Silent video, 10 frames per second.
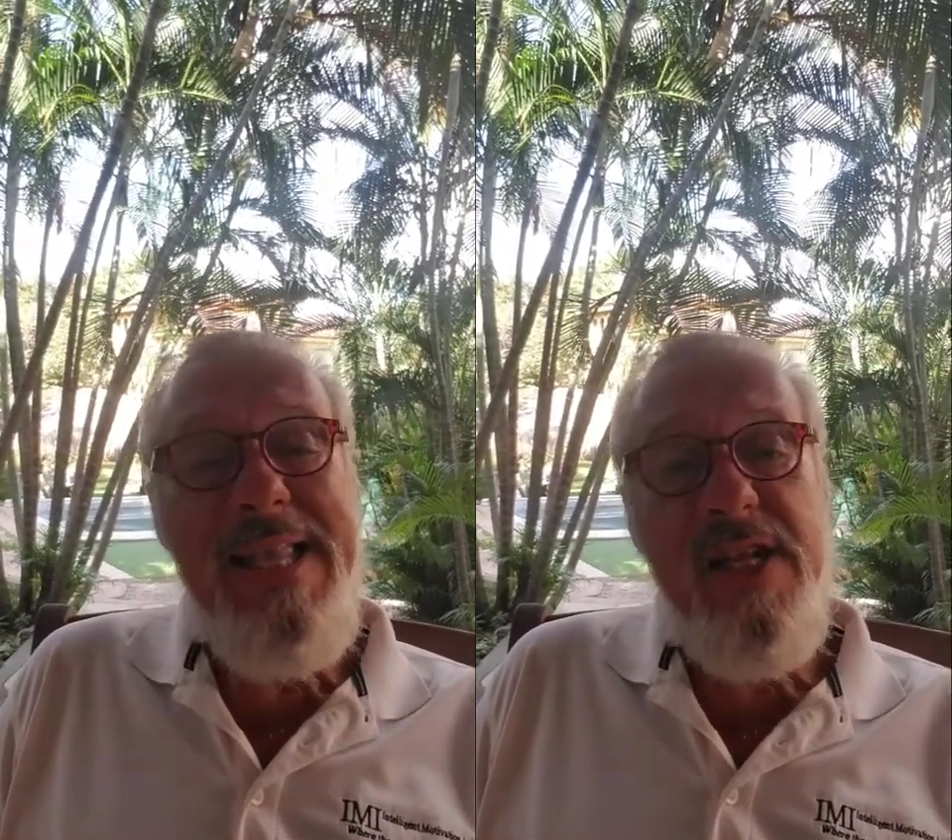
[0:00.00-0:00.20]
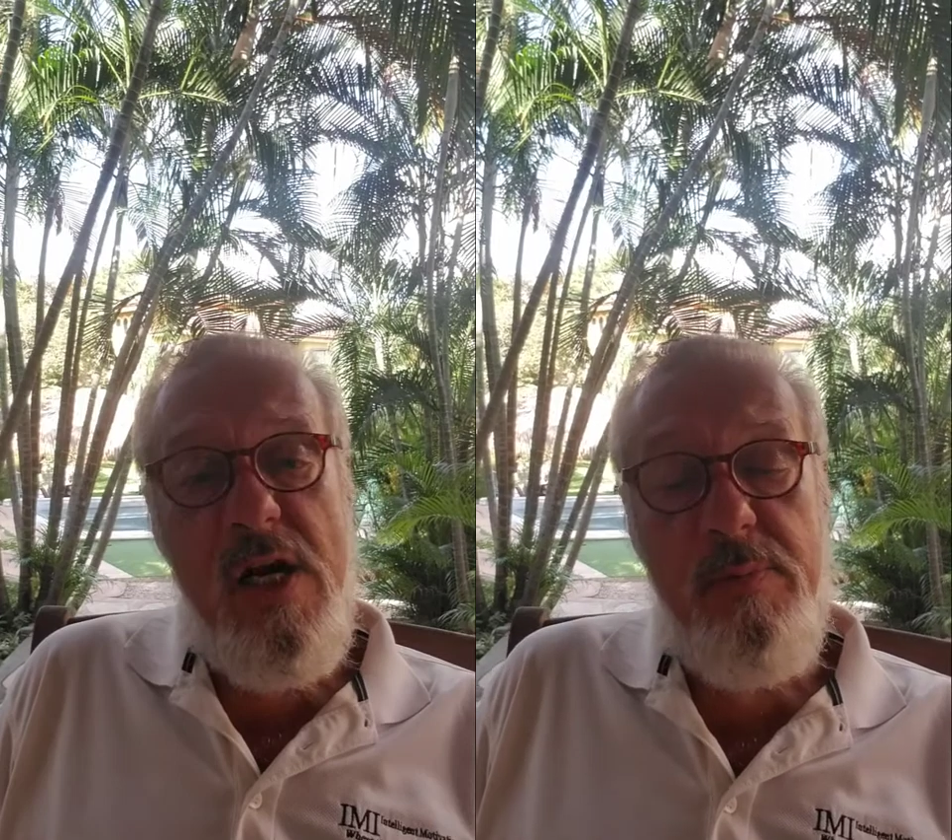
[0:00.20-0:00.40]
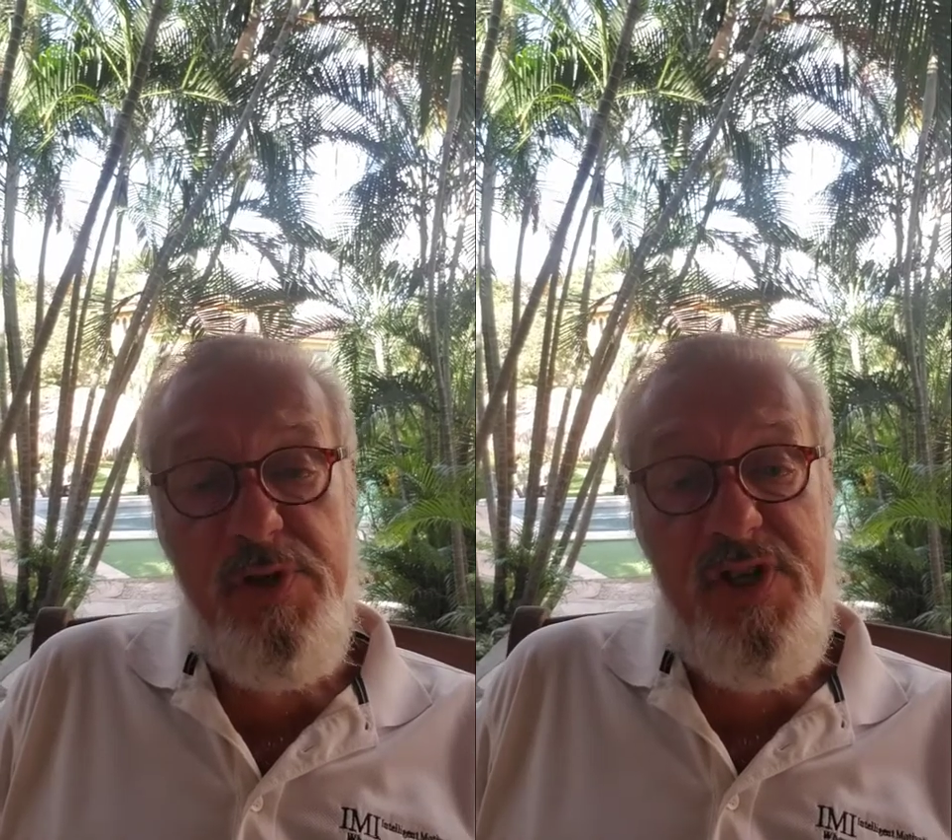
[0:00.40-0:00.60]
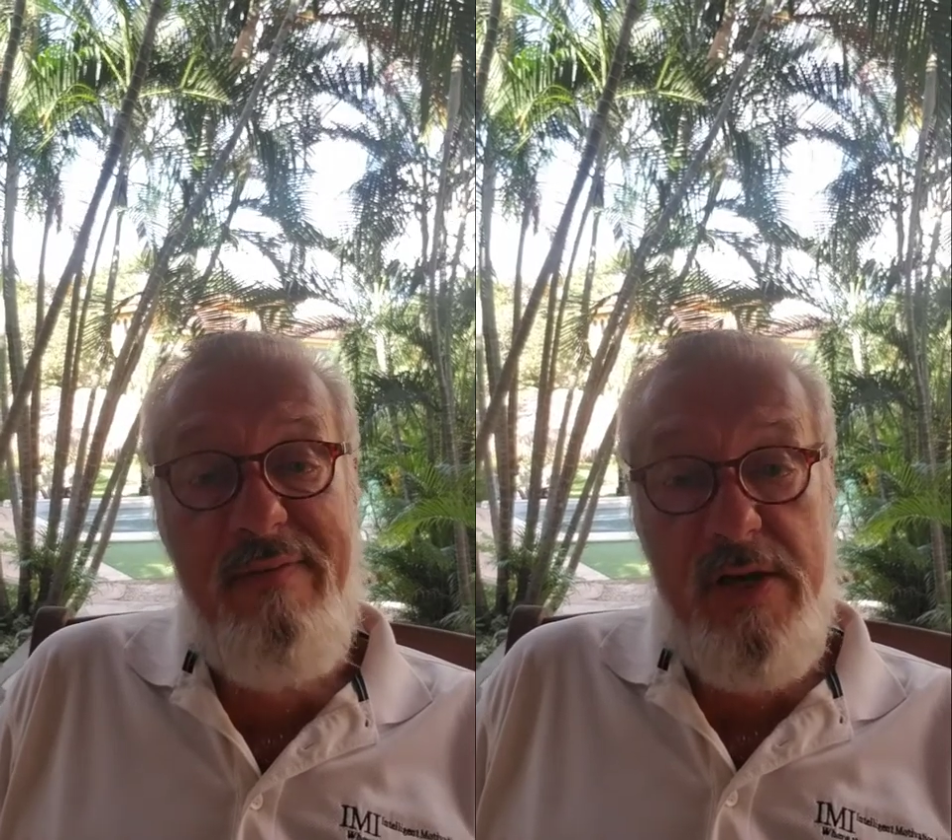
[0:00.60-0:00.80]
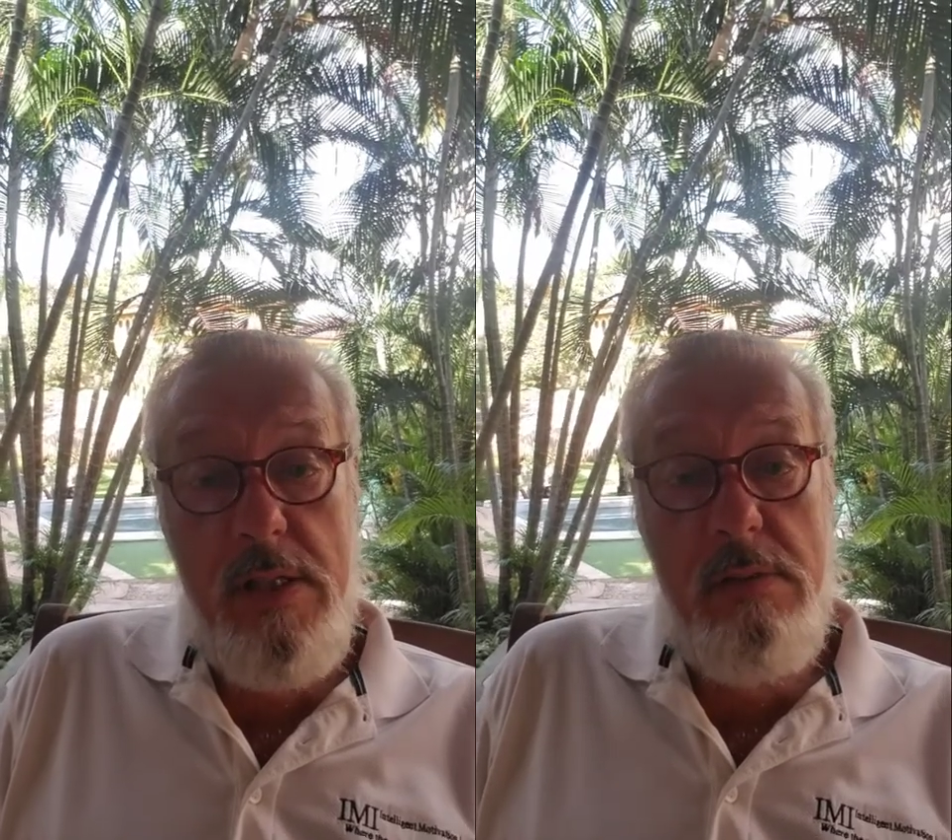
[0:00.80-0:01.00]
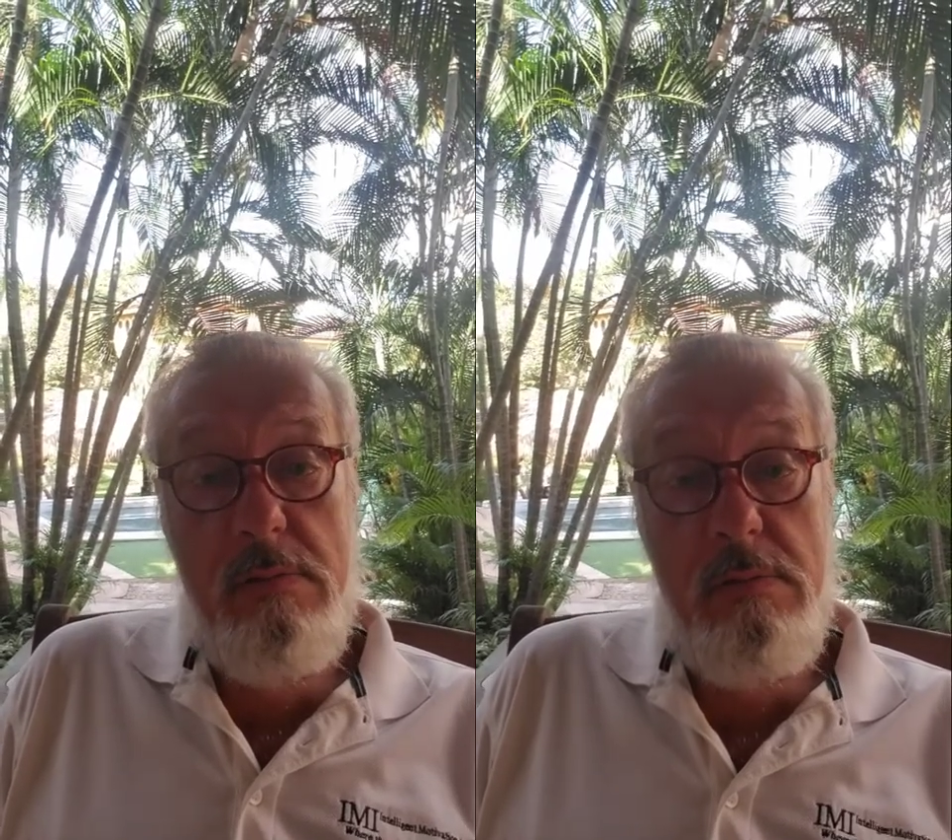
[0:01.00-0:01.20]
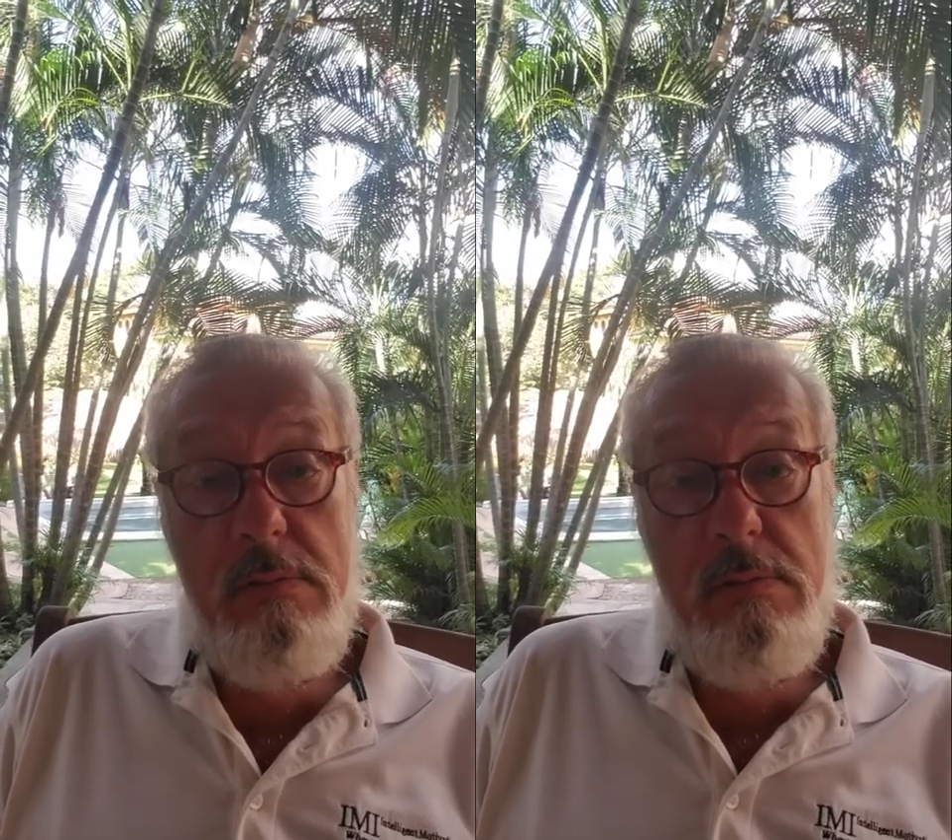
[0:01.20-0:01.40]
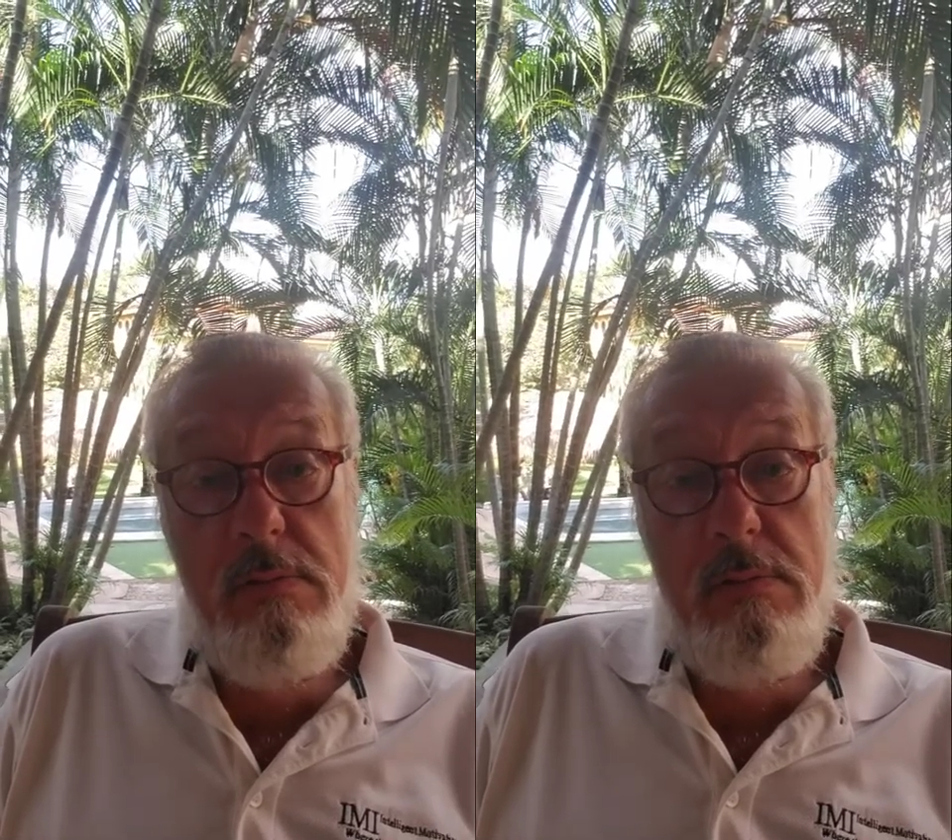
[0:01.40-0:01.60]
the number 7
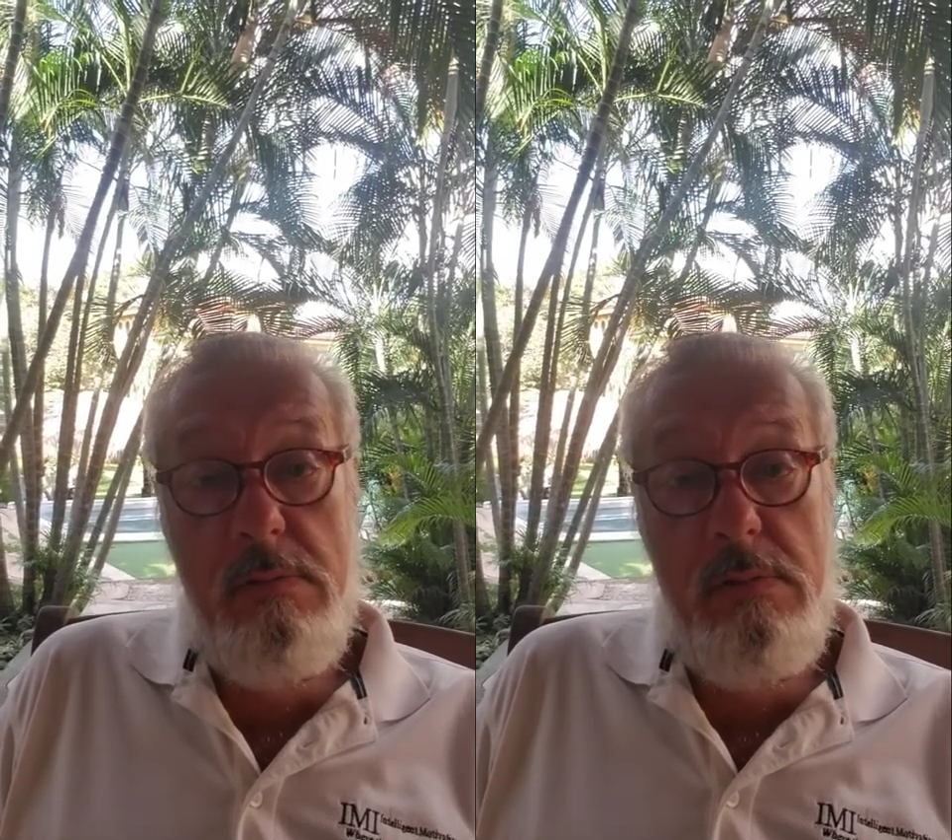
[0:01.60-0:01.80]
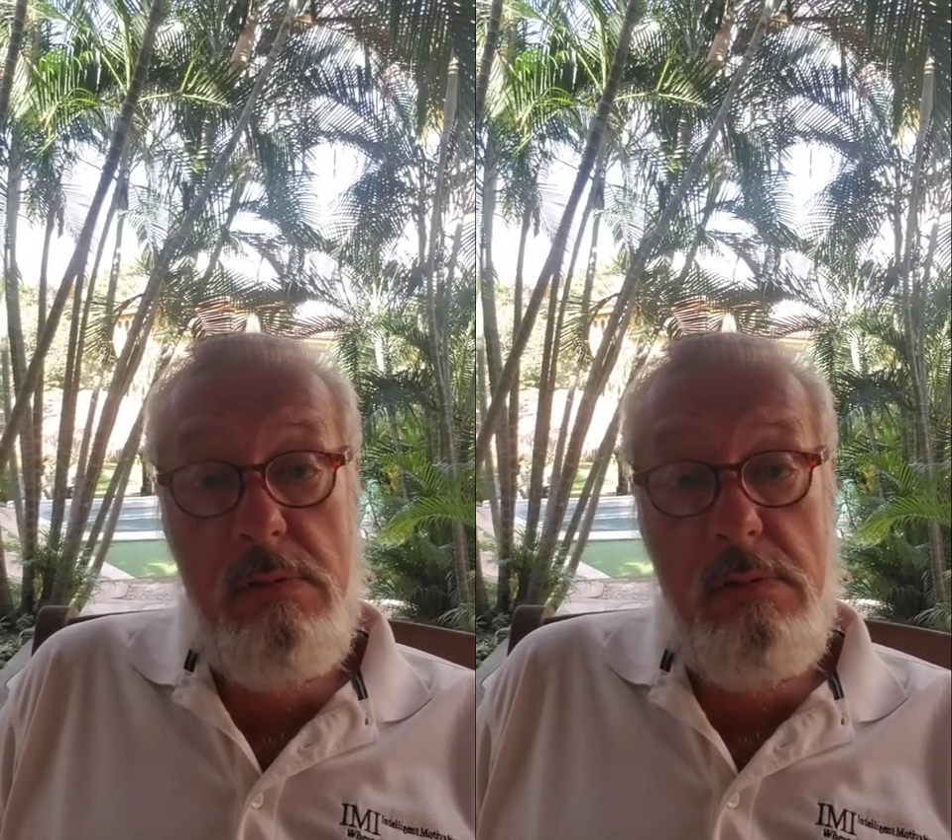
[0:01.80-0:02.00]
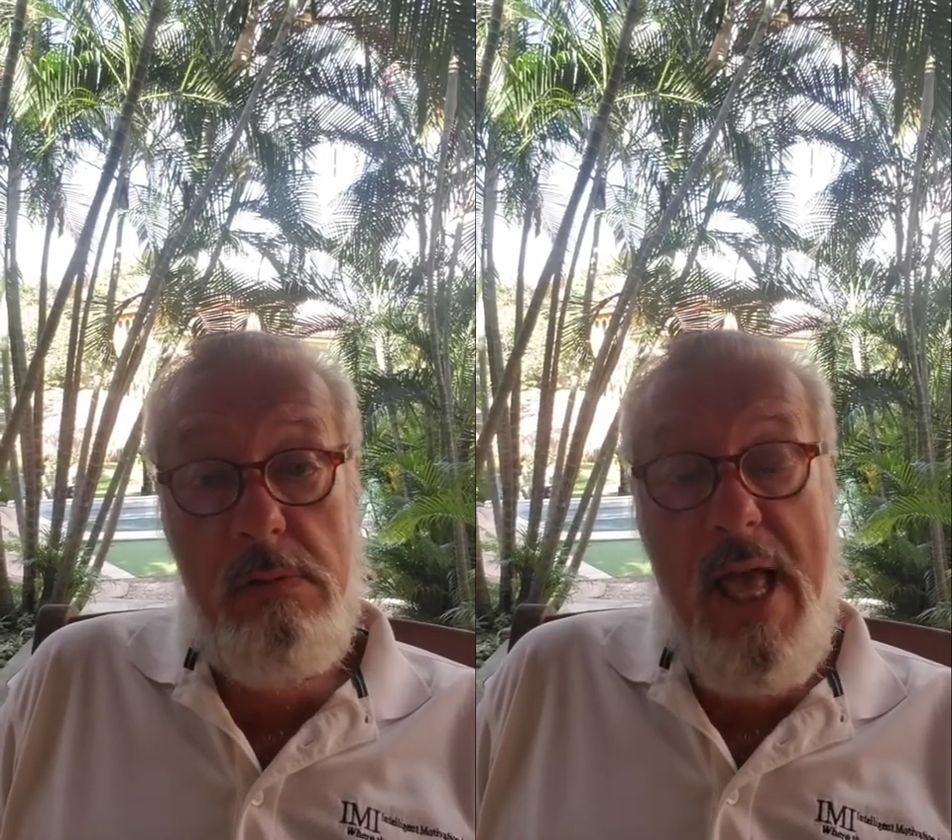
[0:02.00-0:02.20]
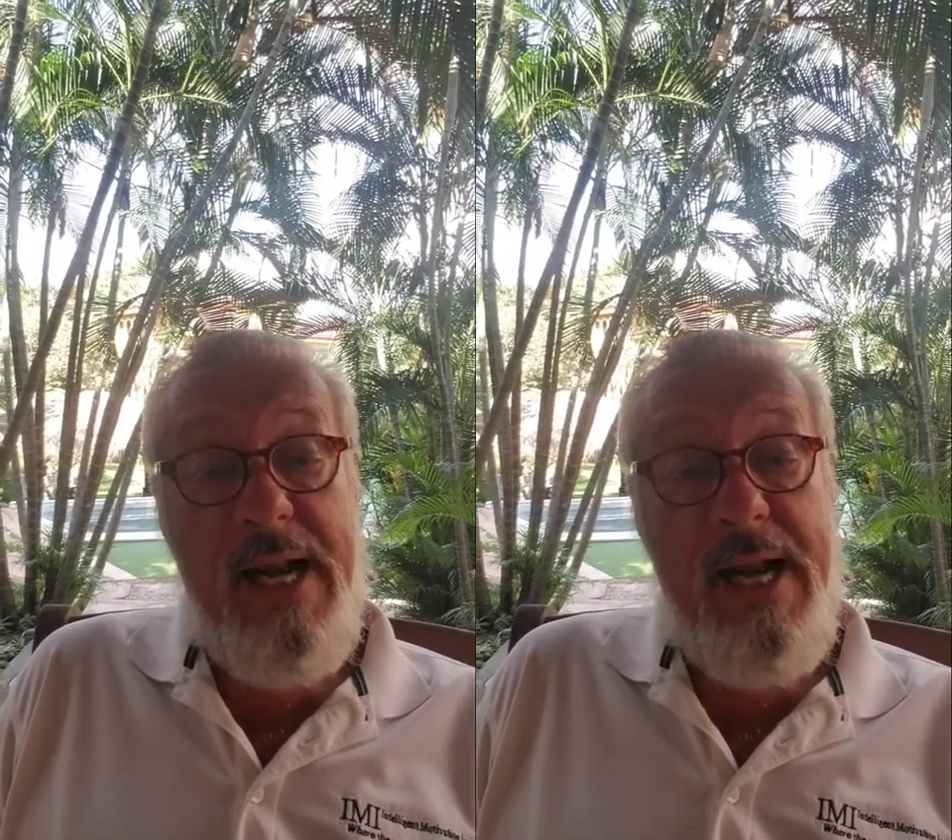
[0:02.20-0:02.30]
and